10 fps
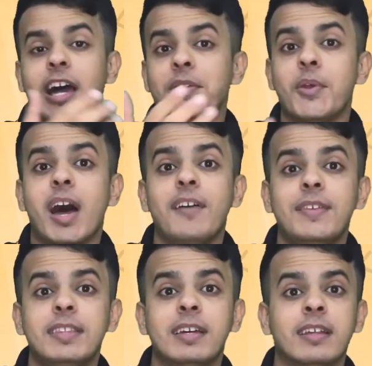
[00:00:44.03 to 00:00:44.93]
and you
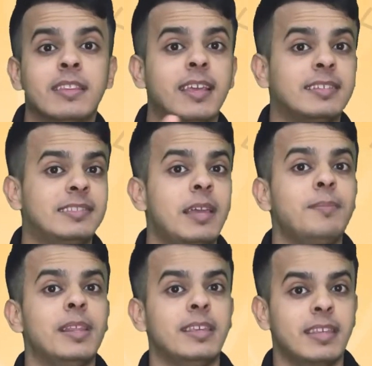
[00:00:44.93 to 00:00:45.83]
haven't done the
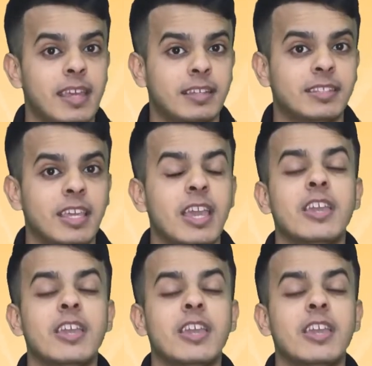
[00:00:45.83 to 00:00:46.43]
assembly yet,